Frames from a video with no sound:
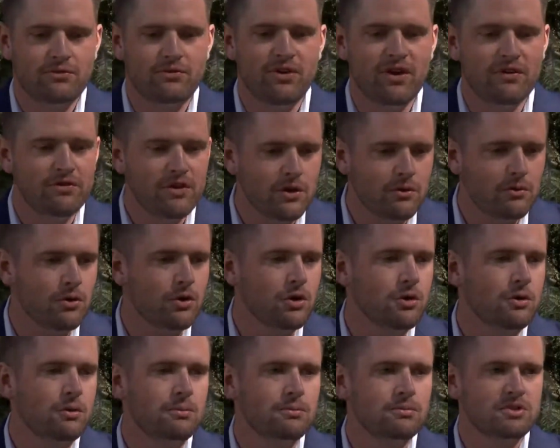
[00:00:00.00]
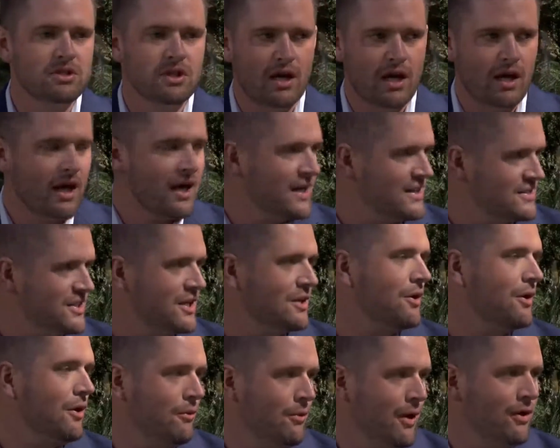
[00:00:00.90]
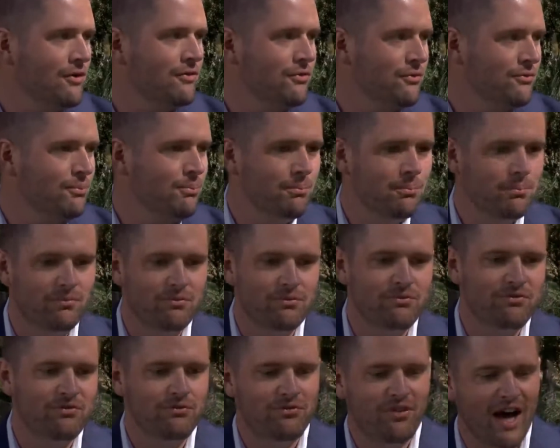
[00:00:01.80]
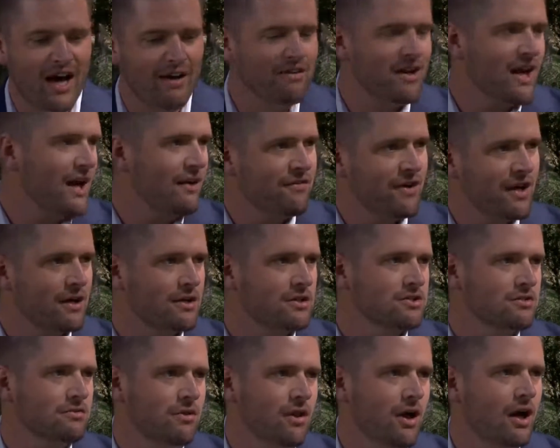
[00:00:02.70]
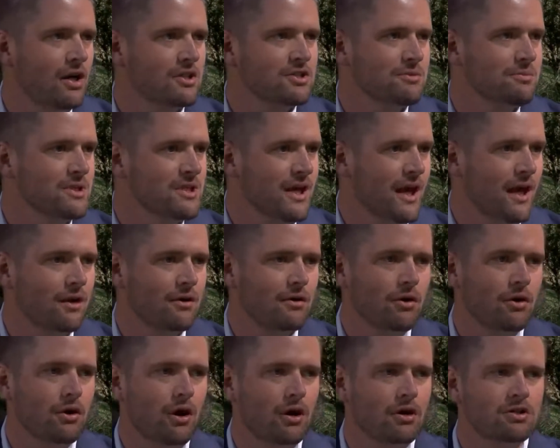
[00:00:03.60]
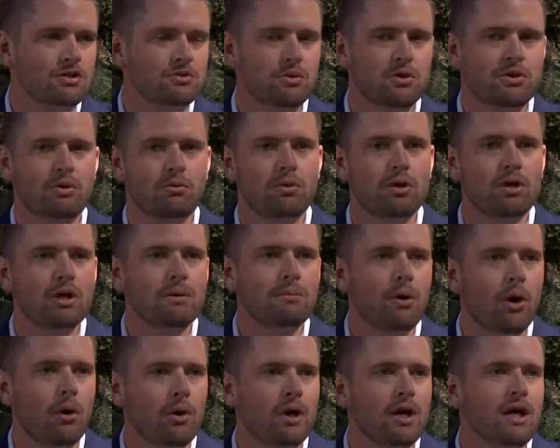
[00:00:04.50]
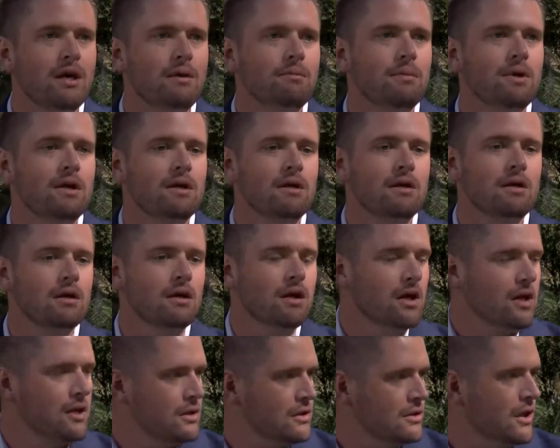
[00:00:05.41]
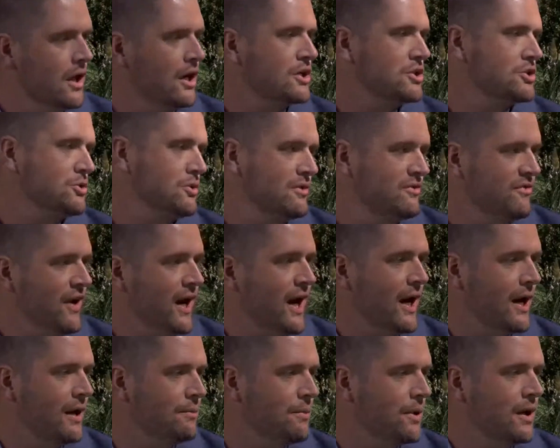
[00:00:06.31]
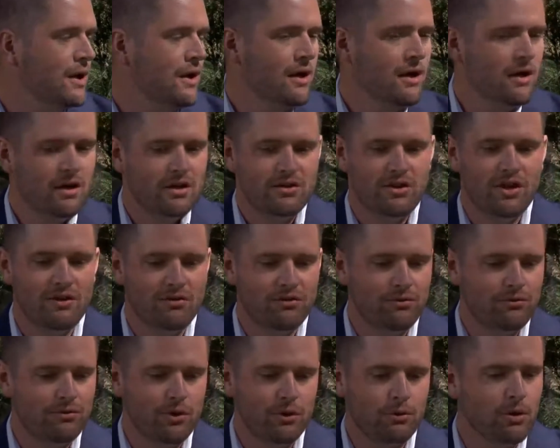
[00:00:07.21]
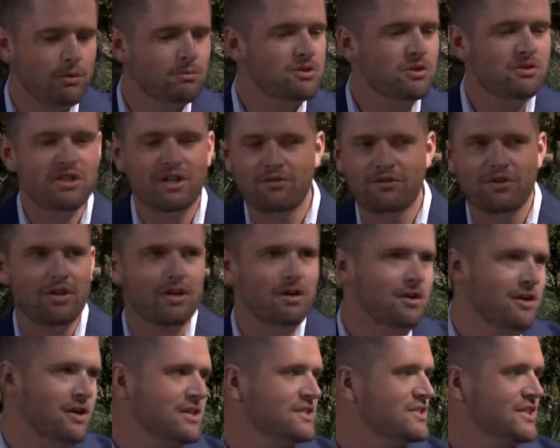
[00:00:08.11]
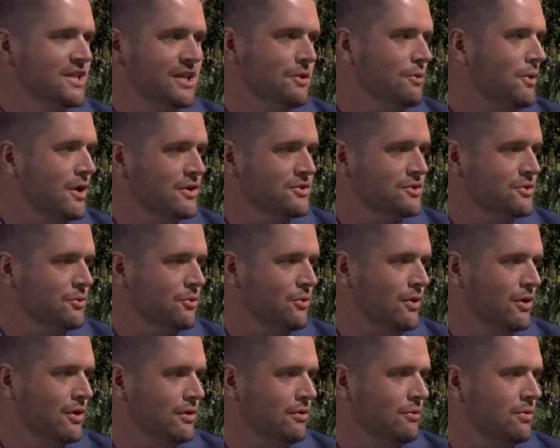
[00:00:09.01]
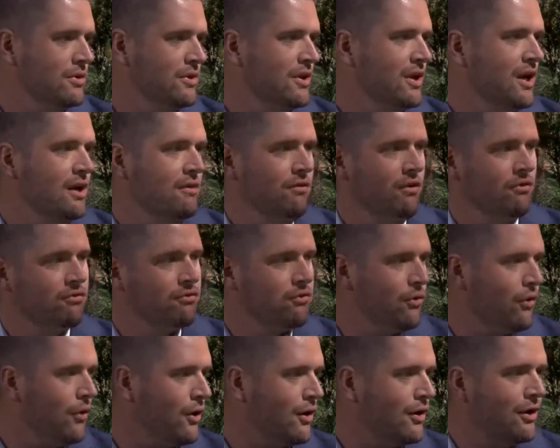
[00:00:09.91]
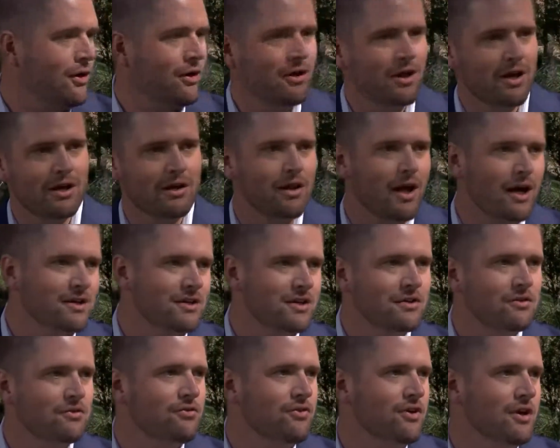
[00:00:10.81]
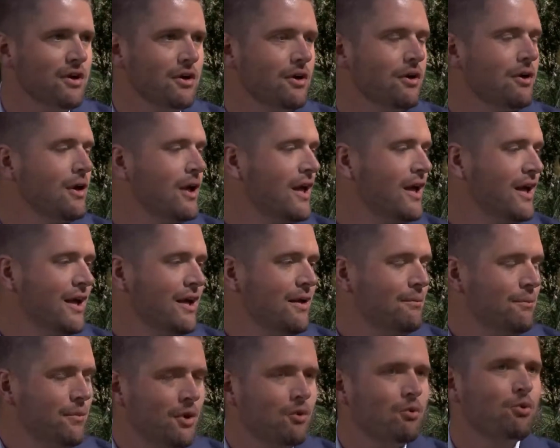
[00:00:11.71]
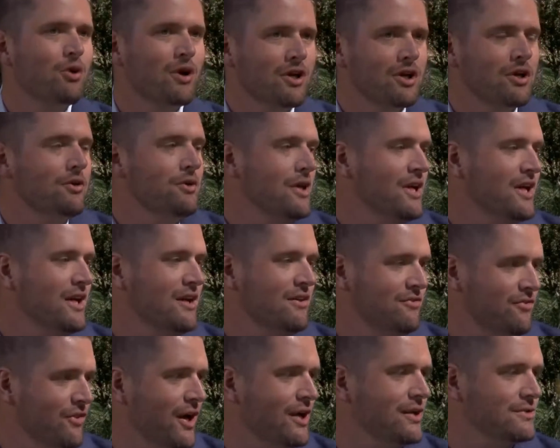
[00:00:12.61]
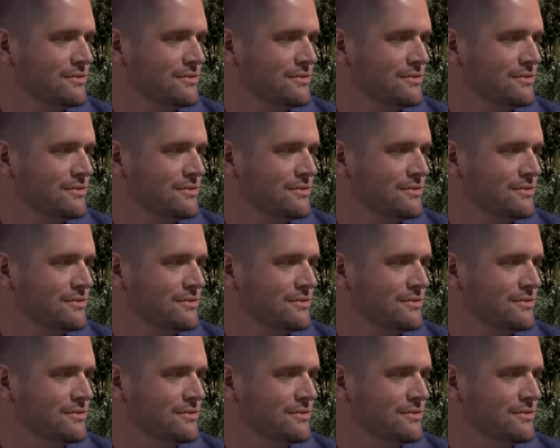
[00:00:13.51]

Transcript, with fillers: 50 rooms, like I said, around five and a half acres mm -hmm. of mm-hmm. lawns and botanical gardens with a really bohemian luxury vibe. The, the rooms are different than you're going to see anywhere else in the world, with kind of a floral, eclectic feel but really unique and fun.